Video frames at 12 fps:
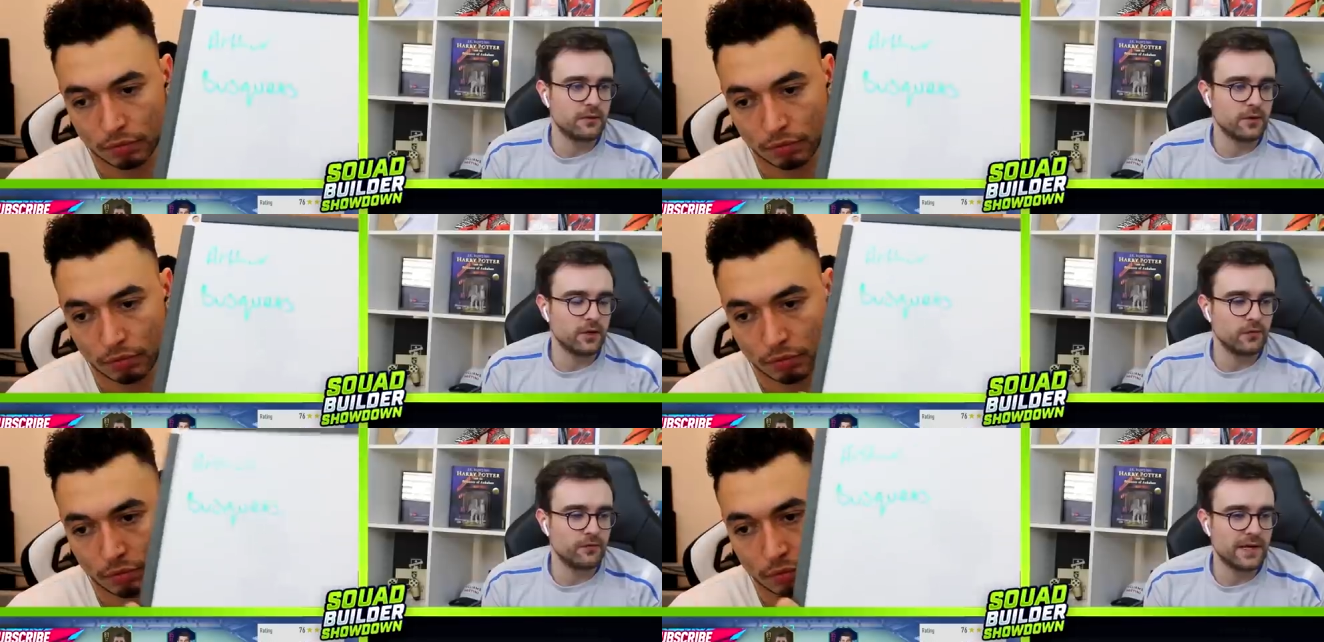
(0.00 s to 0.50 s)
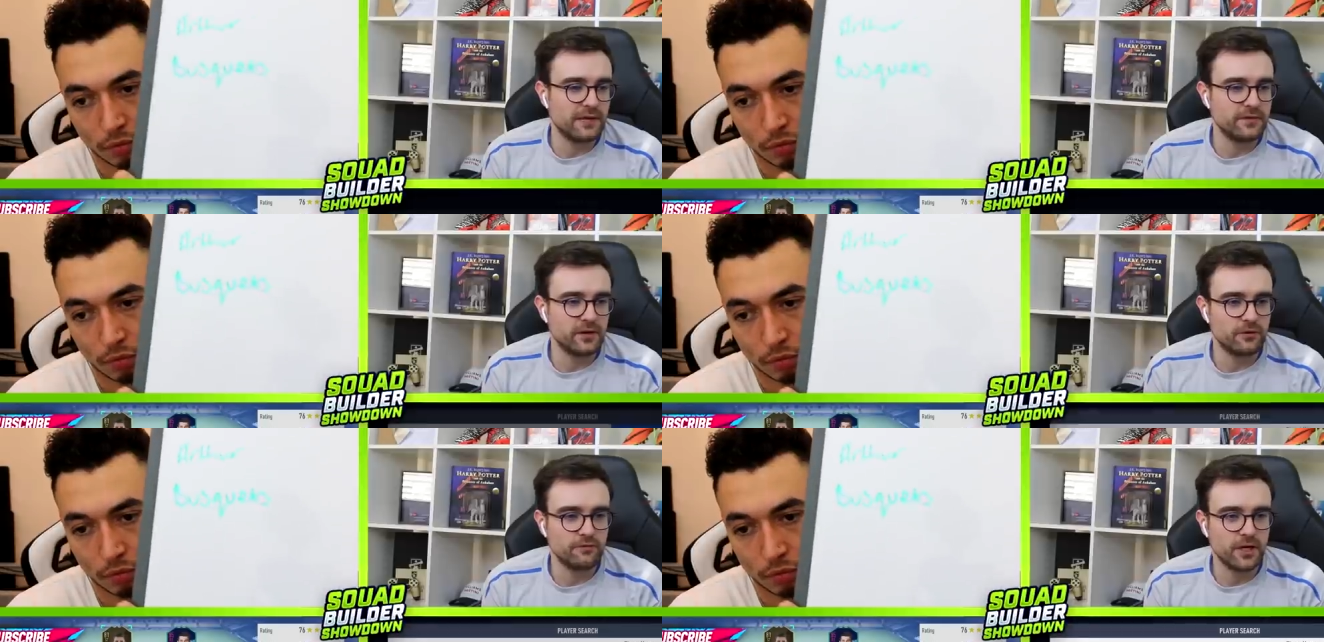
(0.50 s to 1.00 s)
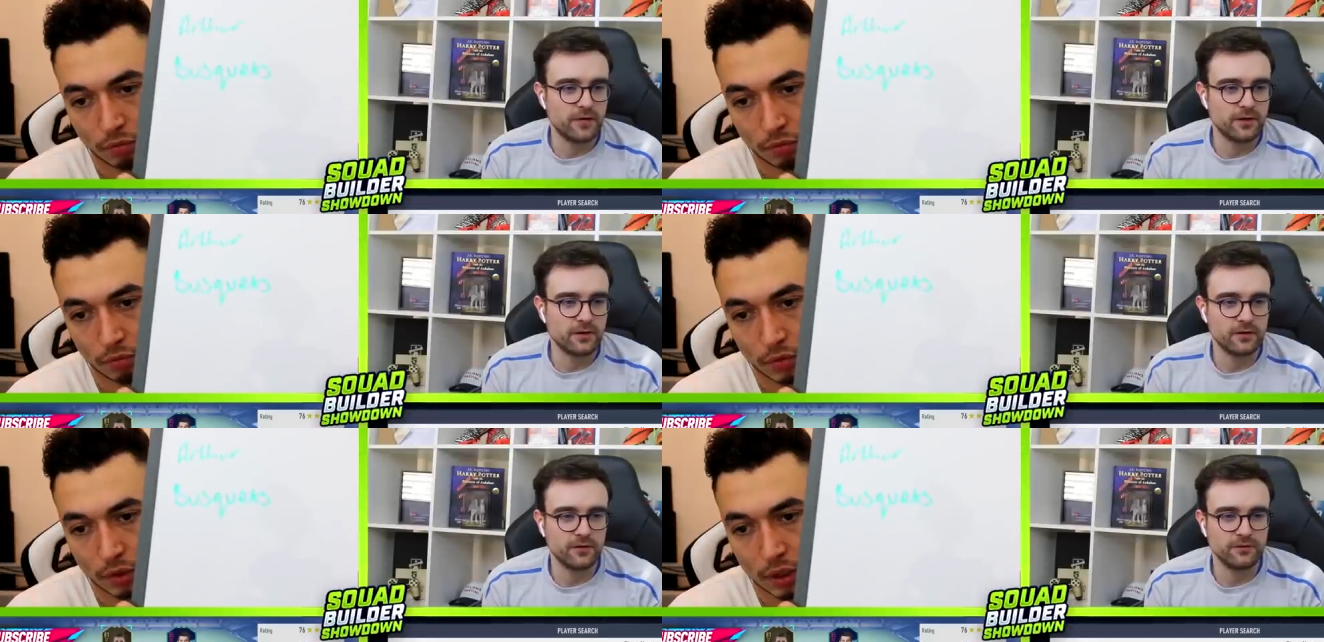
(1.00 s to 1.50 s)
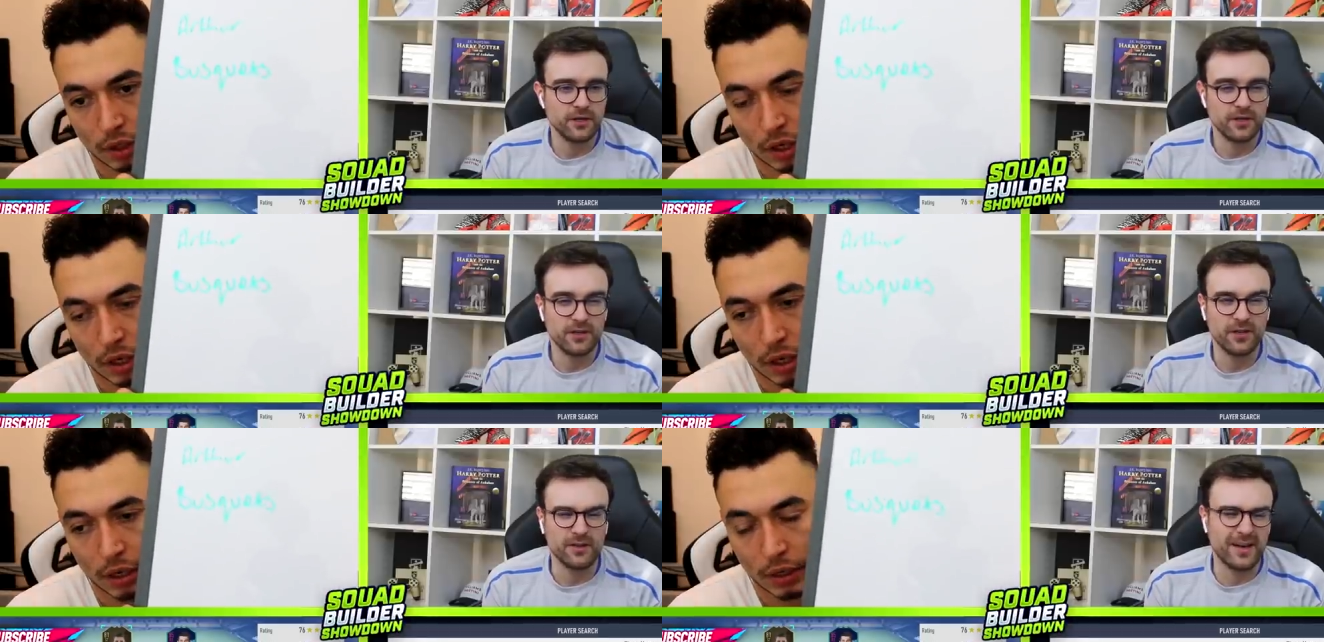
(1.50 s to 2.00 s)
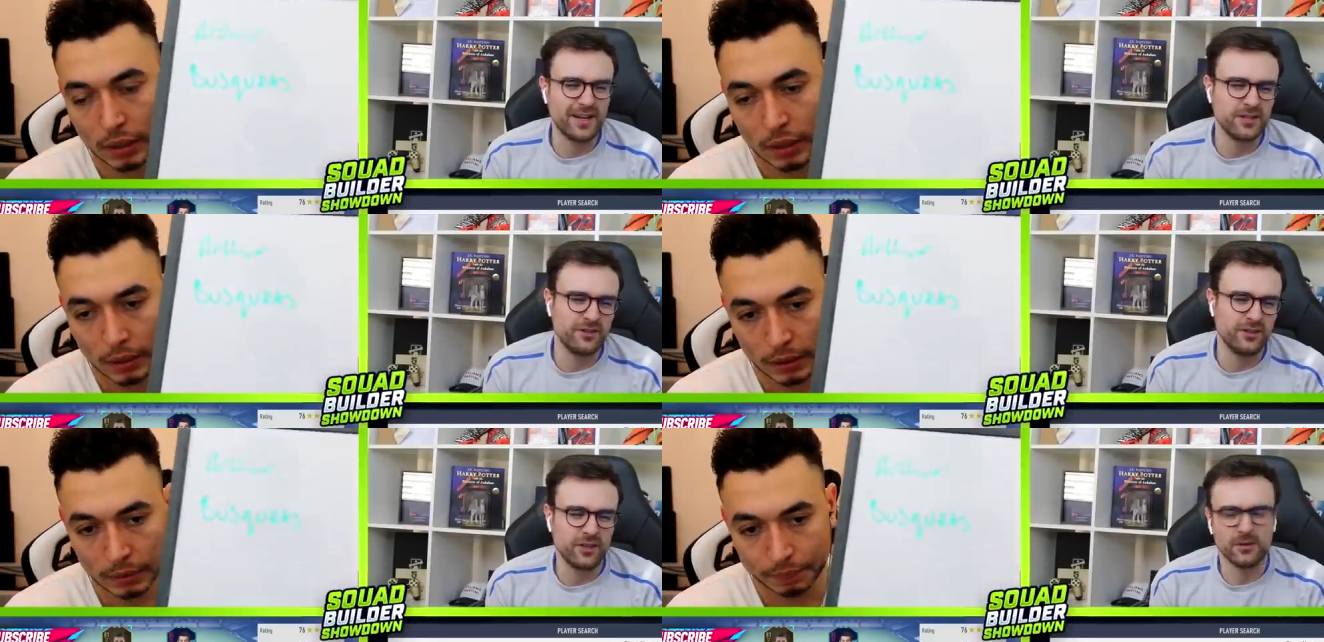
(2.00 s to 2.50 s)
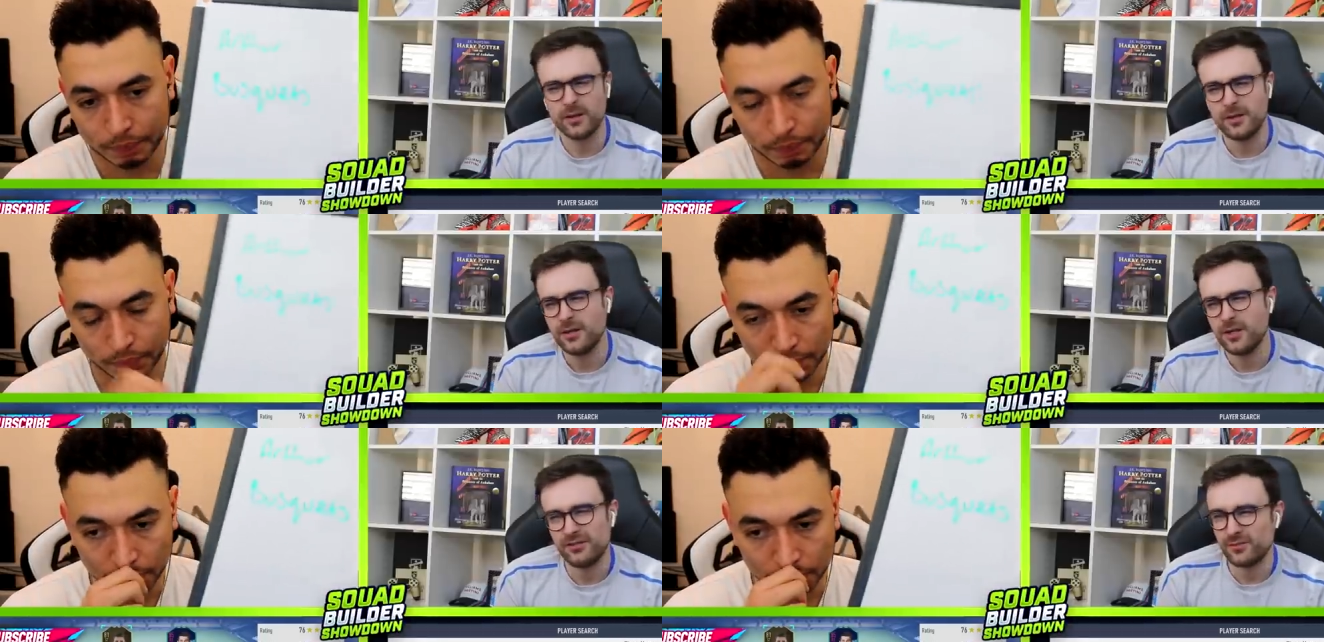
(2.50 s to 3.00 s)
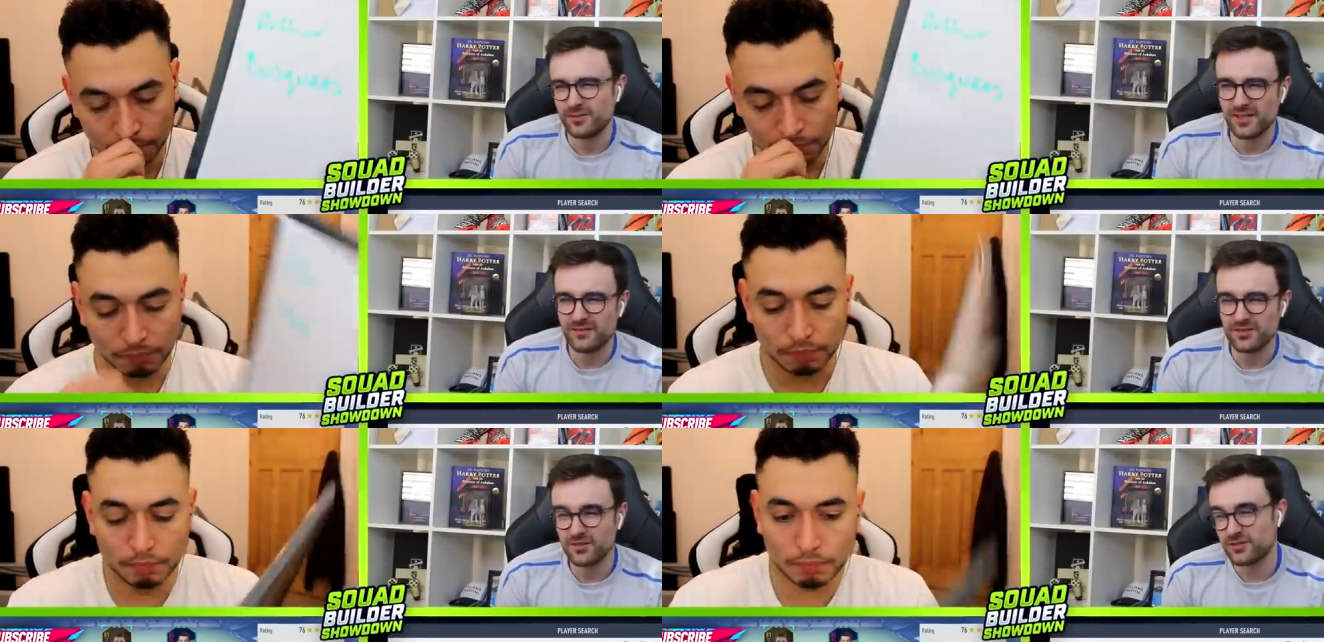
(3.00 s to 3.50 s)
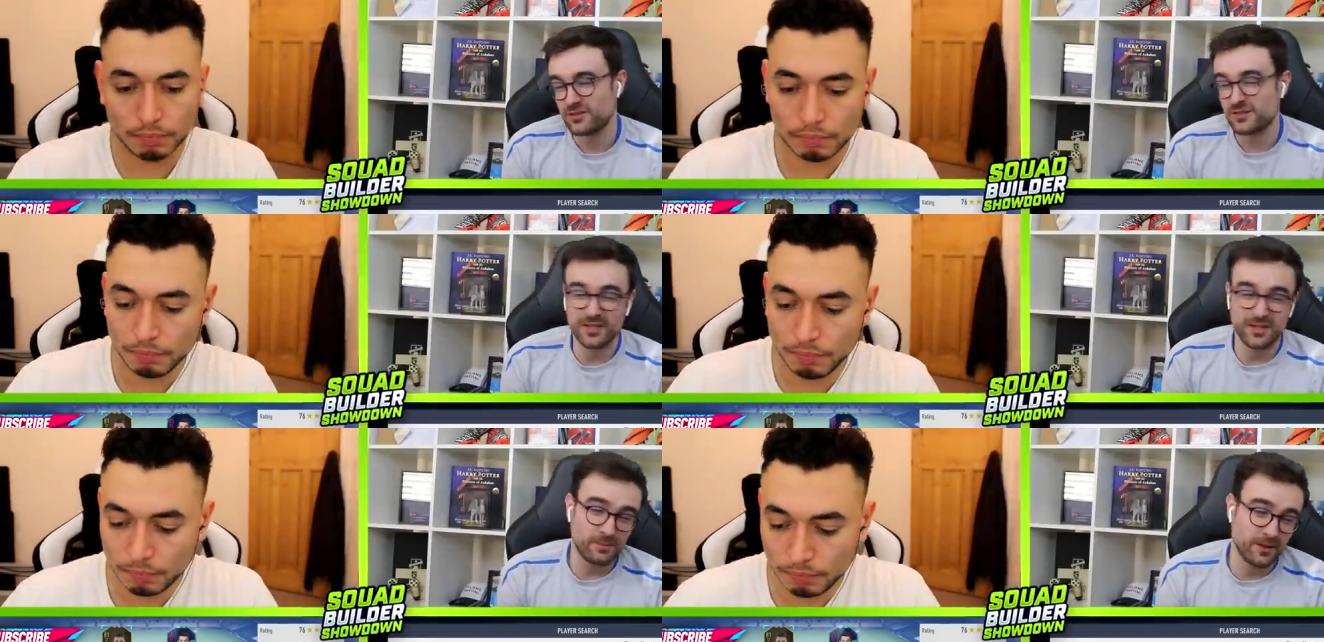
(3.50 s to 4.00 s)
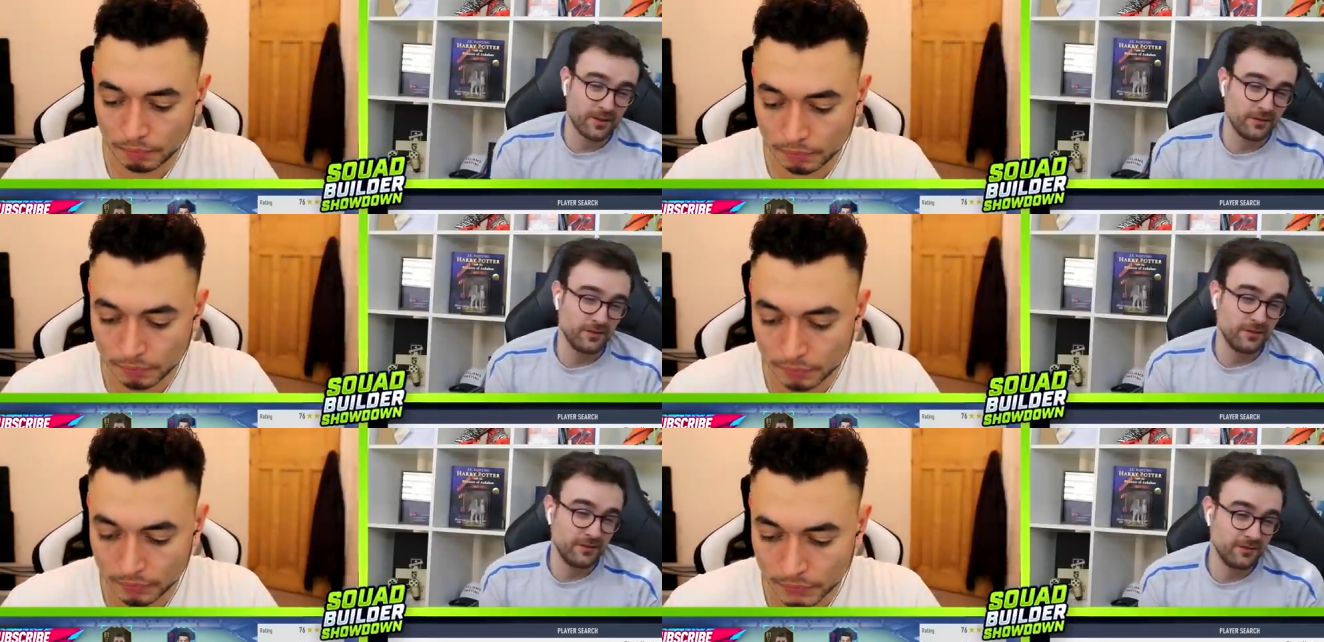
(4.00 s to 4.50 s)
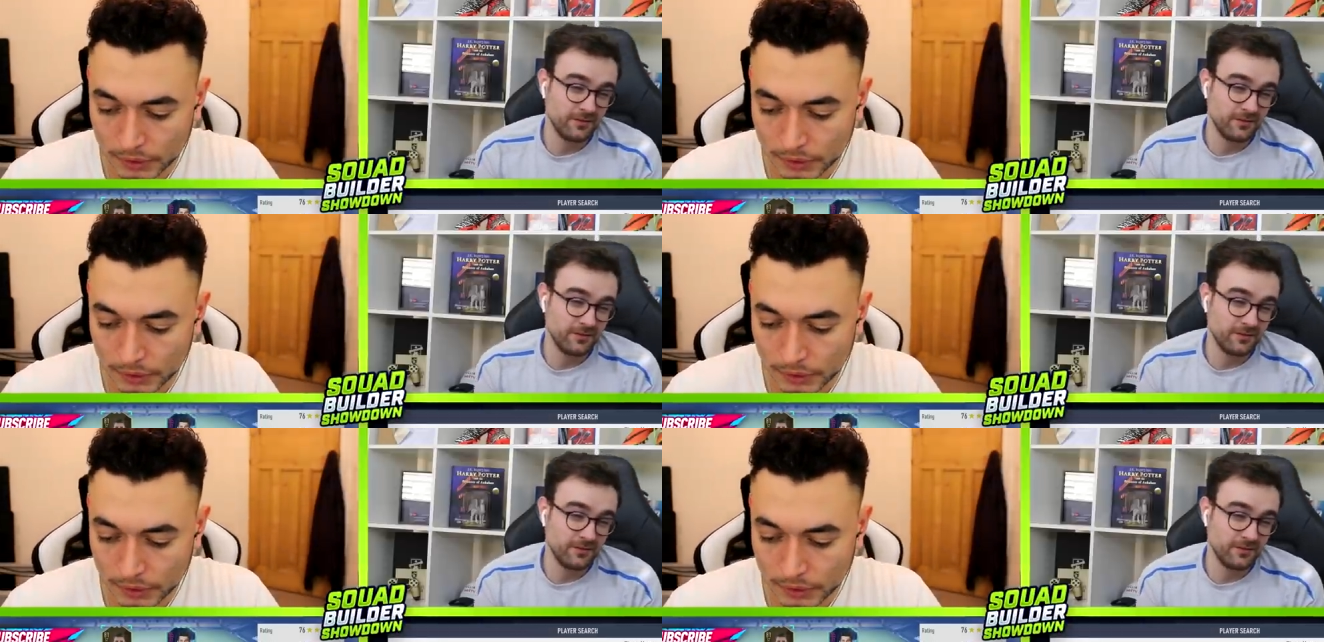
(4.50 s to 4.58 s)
Speaker 1: I'm going to go for Ander Herrera because, you know, as you say, Oakley, sometimes you just got to get the players in.